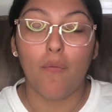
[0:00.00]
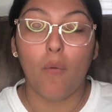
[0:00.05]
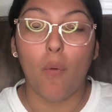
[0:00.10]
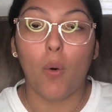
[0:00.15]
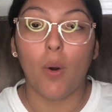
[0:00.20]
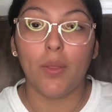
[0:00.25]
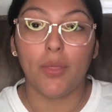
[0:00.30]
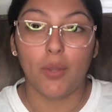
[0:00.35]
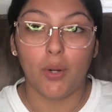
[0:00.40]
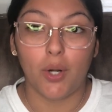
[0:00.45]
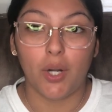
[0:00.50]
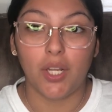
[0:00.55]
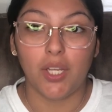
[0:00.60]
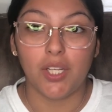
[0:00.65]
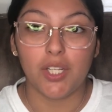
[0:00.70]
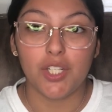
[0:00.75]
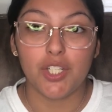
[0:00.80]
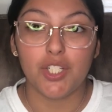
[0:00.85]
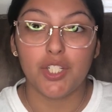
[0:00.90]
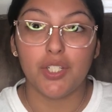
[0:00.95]

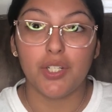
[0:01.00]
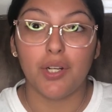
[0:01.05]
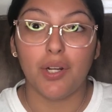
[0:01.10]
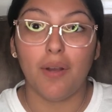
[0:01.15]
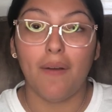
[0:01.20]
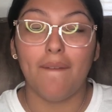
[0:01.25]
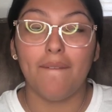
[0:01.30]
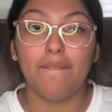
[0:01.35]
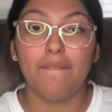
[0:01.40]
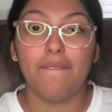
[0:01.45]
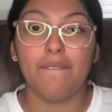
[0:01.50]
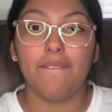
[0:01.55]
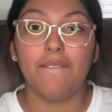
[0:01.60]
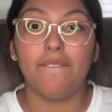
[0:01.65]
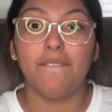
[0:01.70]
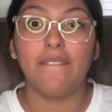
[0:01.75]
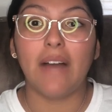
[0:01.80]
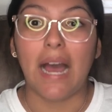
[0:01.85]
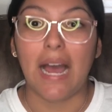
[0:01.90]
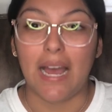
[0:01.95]
4:30ish,
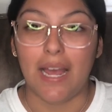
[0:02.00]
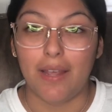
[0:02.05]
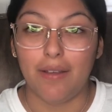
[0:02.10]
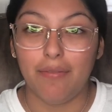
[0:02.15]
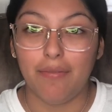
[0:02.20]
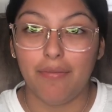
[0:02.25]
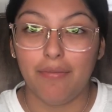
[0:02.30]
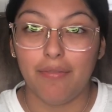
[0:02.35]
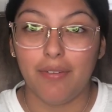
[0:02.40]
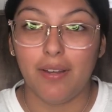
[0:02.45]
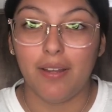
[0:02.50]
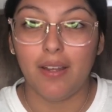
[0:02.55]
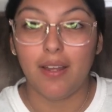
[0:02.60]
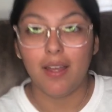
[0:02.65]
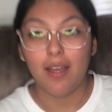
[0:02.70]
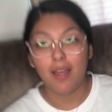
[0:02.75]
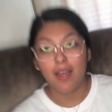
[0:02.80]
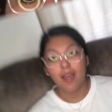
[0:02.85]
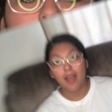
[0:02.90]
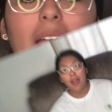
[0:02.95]
5,
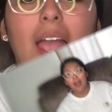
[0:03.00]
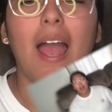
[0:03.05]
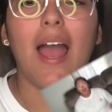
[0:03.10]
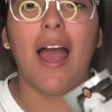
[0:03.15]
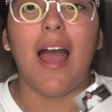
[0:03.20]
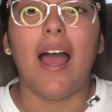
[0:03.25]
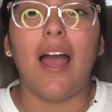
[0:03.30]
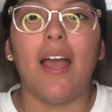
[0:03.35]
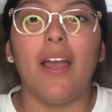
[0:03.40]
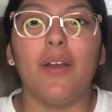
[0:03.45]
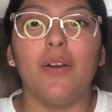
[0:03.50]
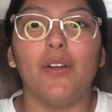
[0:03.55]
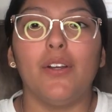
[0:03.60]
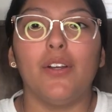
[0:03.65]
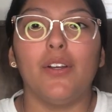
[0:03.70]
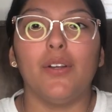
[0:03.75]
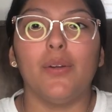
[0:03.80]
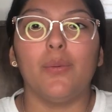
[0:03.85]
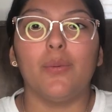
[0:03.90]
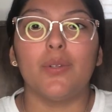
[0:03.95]
I
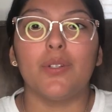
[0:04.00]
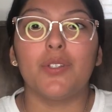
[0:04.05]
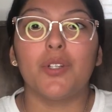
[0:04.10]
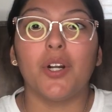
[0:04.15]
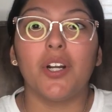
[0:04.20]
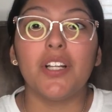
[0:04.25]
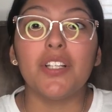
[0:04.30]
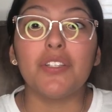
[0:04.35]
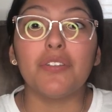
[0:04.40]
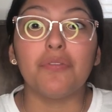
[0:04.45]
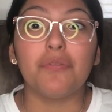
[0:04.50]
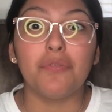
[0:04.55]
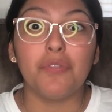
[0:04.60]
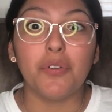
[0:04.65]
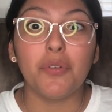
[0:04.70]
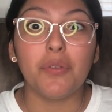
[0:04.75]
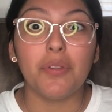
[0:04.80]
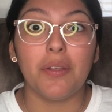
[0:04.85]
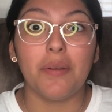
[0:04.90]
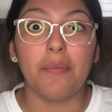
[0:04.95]
was starting to
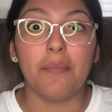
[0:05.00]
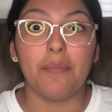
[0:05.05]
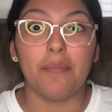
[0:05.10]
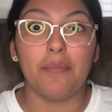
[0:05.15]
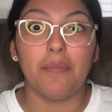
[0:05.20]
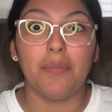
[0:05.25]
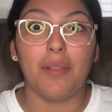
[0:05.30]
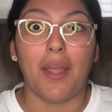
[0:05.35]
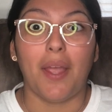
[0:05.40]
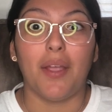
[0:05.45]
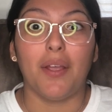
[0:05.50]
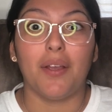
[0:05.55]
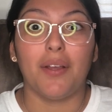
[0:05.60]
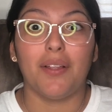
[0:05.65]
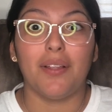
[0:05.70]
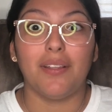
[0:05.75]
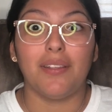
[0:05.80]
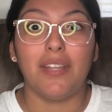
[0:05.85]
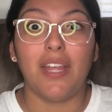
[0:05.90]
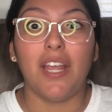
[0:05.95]
feel them, like
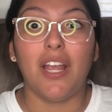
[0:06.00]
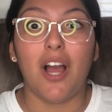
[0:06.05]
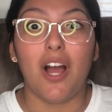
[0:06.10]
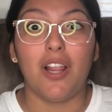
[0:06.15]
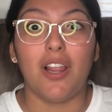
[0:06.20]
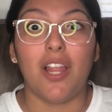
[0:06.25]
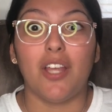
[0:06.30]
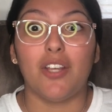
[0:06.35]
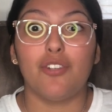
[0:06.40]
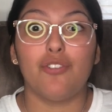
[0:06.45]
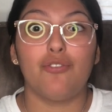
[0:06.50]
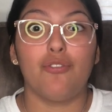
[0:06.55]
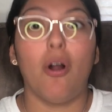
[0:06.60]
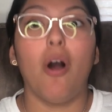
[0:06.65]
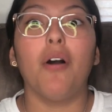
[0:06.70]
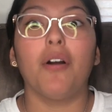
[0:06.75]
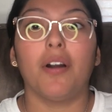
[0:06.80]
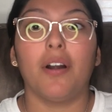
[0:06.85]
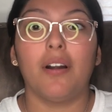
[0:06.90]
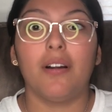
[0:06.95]
they got like
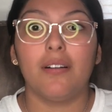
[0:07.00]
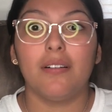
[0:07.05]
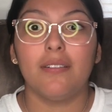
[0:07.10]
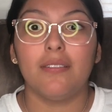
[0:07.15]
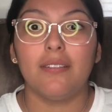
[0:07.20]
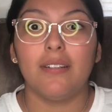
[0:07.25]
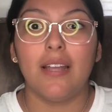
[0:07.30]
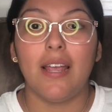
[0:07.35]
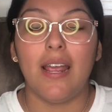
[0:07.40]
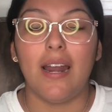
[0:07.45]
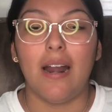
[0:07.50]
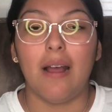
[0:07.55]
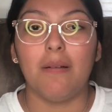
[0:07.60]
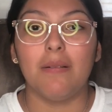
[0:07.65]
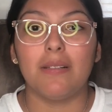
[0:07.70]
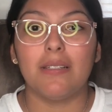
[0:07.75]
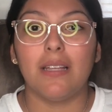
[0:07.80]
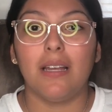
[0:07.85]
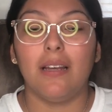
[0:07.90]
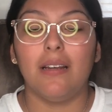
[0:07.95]
stronger, and I
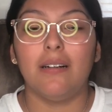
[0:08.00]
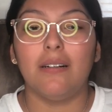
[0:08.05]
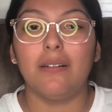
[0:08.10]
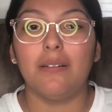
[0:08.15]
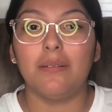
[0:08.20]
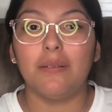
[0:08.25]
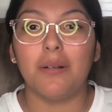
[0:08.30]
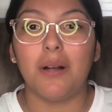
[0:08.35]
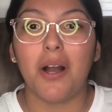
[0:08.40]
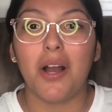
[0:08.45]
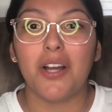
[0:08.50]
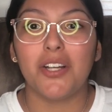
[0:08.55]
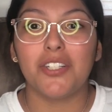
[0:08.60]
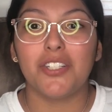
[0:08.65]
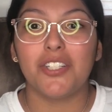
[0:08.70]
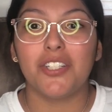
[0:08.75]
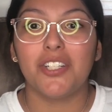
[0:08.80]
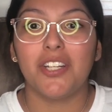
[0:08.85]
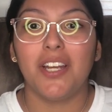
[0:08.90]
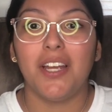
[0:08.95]
was like, oh
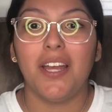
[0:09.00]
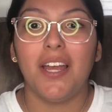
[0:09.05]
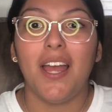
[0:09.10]
gosh.